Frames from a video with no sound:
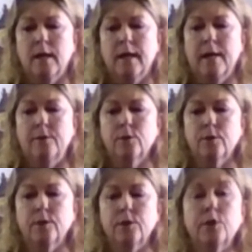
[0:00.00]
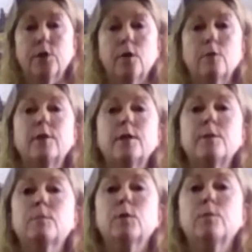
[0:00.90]
And you're going to start this
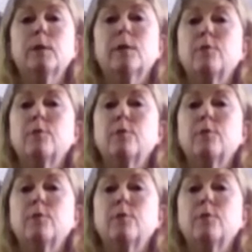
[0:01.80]
movement